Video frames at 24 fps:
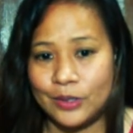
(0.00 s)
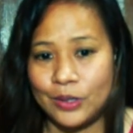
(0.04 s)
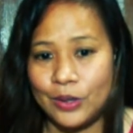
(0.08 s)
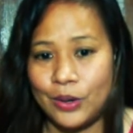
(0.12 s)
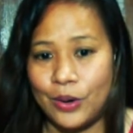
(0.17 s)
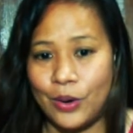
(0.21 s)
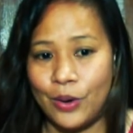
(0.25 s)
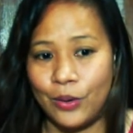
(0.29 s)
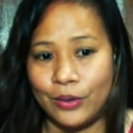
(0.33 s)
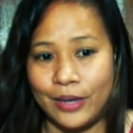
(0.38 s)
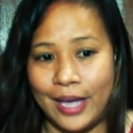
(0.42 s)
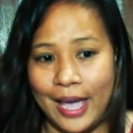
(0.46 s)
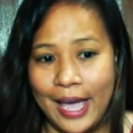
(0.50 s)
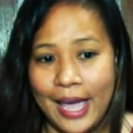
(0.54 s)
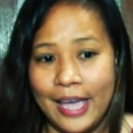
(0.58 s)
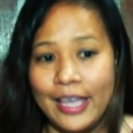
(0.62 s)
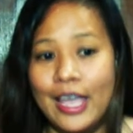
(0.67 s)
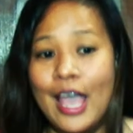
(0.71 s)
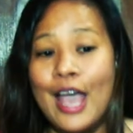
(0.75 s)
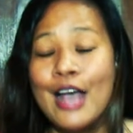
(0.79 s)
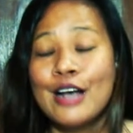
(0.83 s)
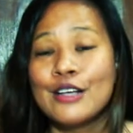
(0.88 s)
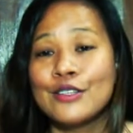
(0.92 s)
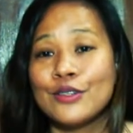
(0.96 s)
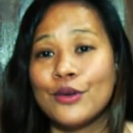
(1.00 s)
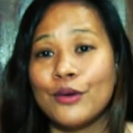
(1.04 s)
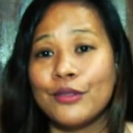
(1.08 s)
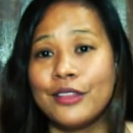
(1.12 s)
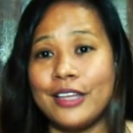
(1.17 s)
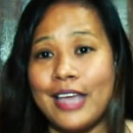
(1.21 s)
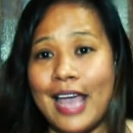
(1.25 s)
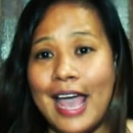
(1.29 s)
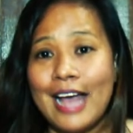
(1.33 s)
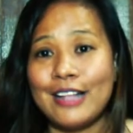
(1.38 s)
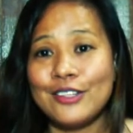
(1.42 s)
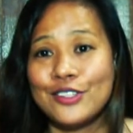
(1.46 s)
Okay, so
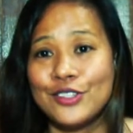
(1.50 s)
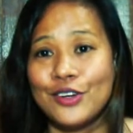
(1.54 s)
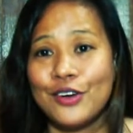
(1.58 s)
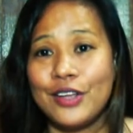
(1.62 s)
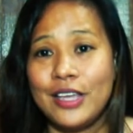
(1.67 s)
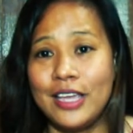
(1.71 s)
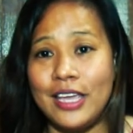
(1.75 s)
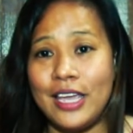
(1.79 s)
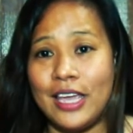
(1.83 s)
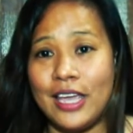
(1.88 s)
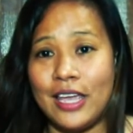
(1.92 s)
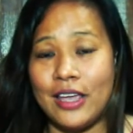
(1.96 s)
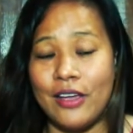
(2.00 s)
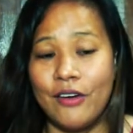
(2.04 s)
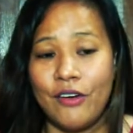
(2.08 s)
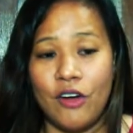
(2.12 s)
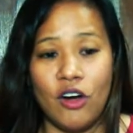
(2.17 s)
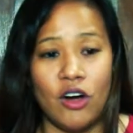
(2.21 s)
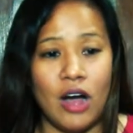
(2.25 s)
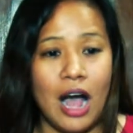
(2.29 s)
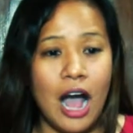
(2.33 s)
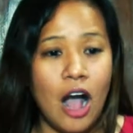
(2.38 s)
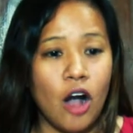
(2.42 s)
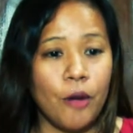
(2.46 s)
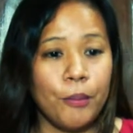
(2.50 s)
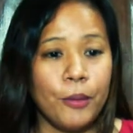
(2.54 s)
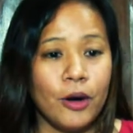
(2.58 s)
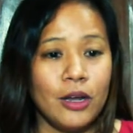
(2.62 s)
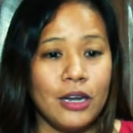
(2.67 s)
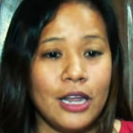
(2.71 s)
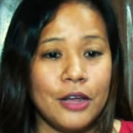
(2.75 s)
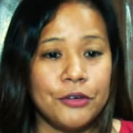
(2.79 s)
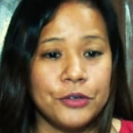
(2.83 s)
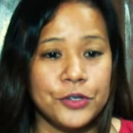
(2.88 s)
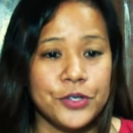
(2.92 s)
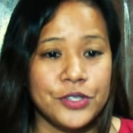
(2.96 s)
the answer here, how about
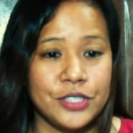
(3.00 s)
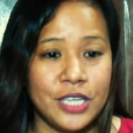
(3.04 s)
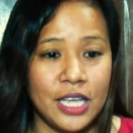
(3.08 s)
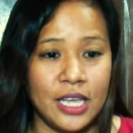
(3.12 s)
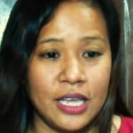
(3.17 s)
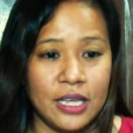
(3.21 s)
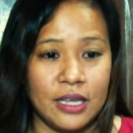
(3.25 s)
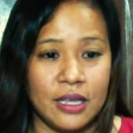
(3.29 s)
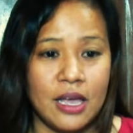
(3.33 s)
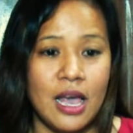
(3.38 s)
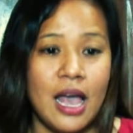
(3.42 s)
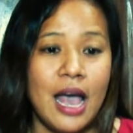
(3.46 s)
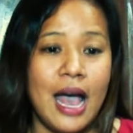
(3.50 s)
letter C?